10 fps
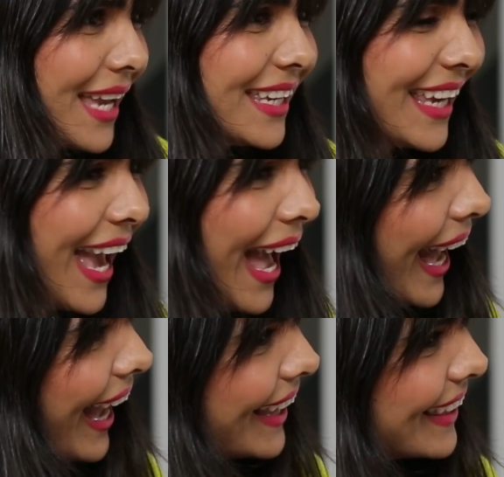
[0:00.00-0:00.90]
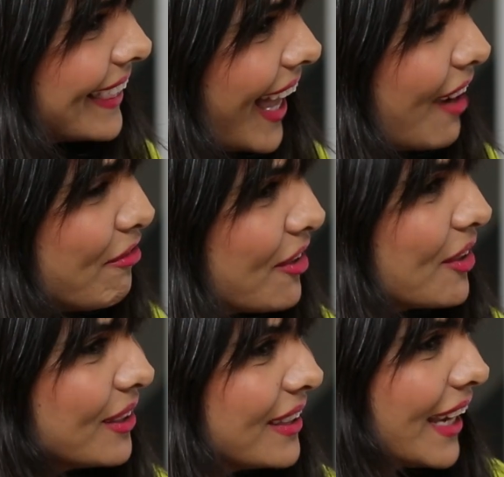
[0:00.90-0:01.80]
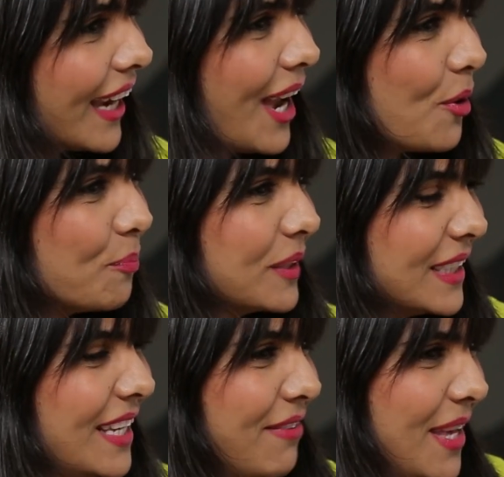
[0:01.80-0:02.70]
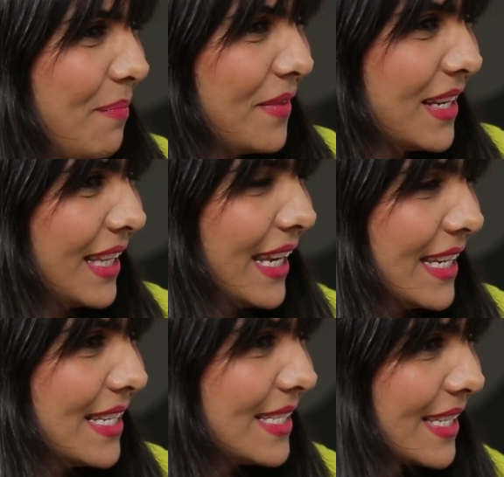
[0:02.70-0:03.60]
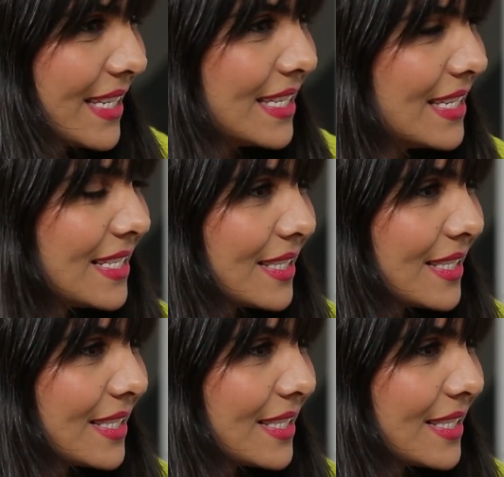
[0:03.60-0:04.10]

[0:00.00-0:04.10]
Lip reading: Yeah, I feel like I don't believe him that like because he